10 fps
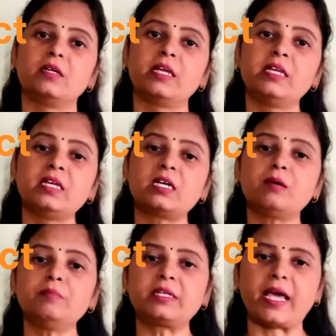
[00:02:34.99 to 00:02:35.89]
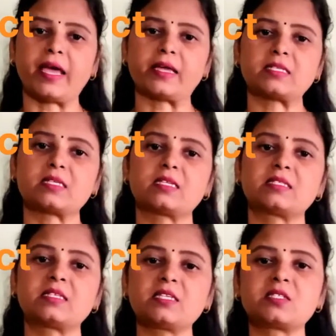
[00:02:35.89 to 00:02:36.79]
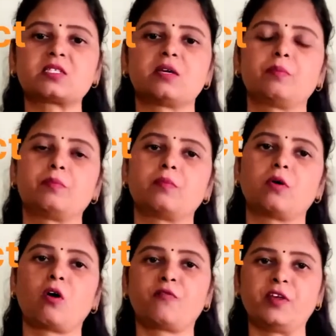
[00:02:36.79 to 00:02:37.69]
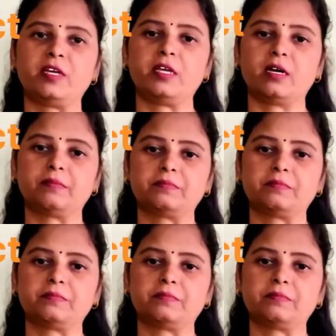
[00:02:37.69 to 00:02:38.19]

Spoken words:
income tax system of India.